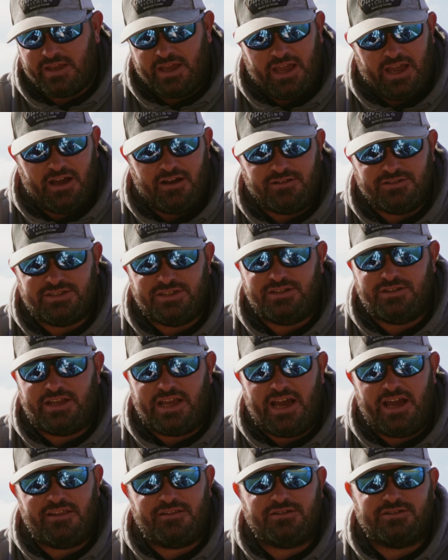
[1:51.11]
algae
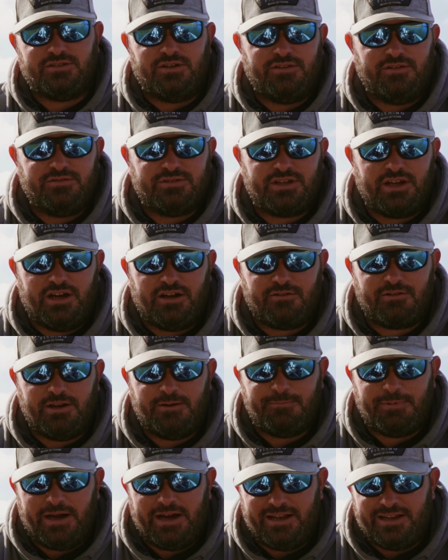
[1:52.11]
gathers on those
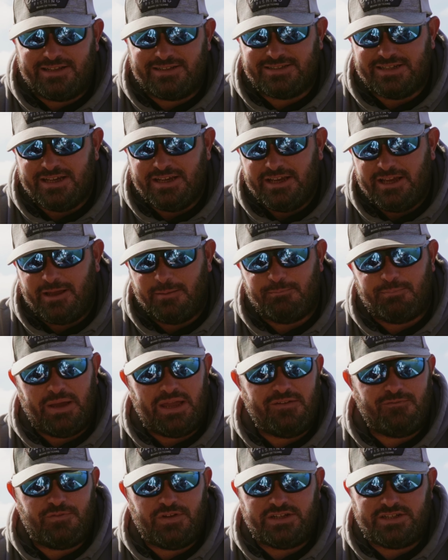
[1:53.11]
concrete pilings and
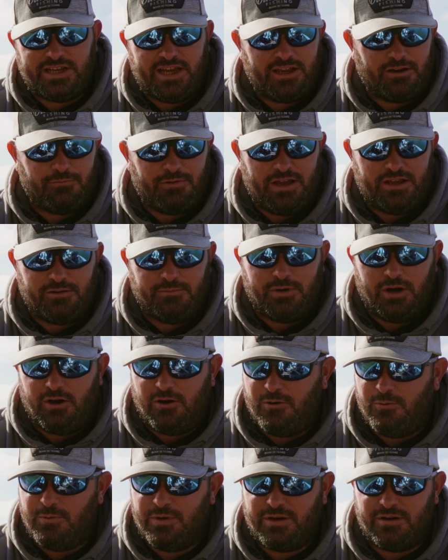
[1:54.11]
bait fish hang around them
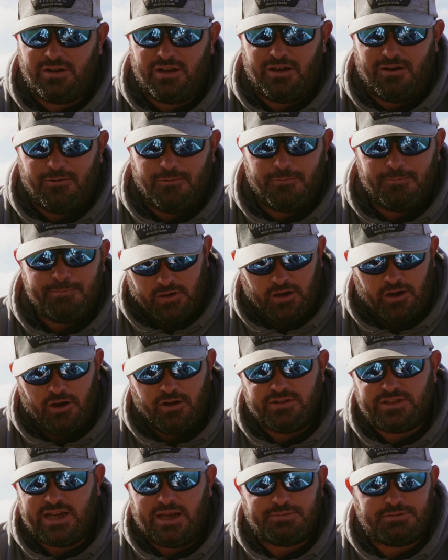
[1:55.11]
all winter long.
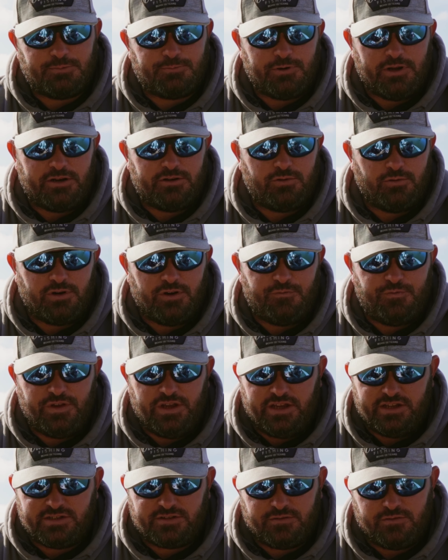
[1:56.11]
All types of predatory
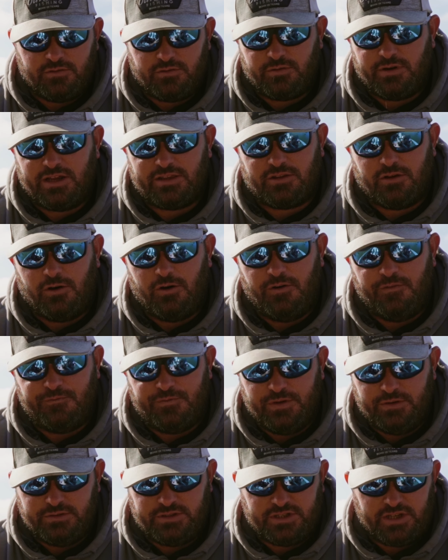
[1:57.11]
fish throughout the whole
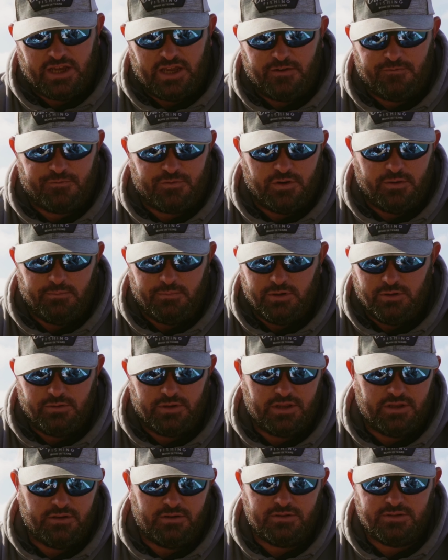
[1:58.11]
food chain, from
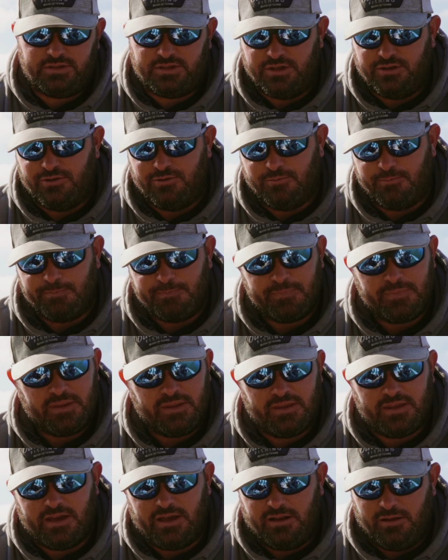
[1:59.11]
bluegill to
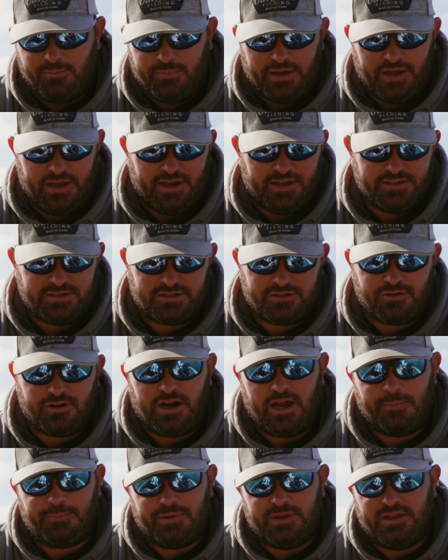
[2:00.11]
yellow bass,
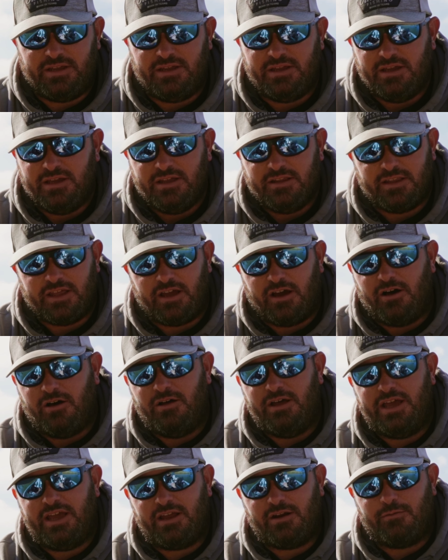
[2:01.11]
crappie, they
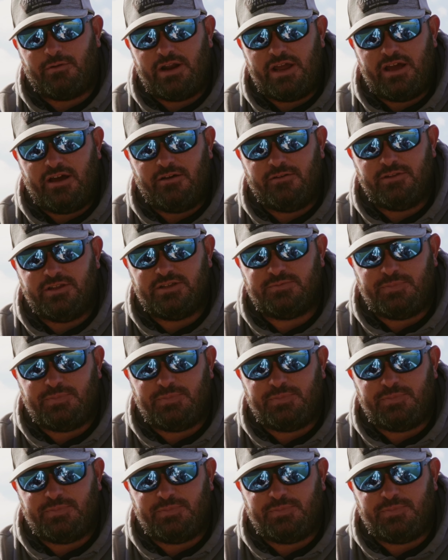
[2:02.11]
all hang around these